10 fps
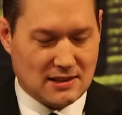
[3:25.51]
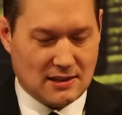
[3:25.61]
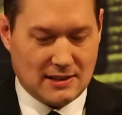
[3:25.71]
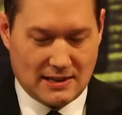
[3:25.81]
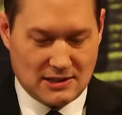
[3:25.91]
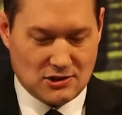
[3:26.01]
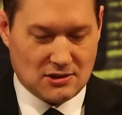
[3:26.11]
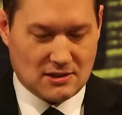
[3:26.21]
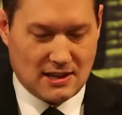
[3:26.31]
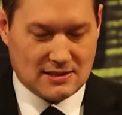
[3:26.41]
19
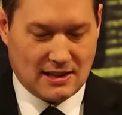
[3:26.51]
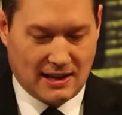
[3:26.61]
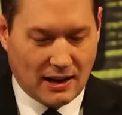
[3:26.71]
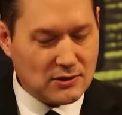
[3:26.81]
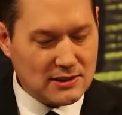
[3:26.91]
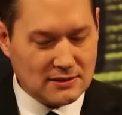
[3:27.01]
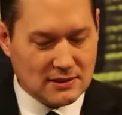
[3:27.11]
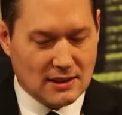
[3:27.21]
Kids and Counting.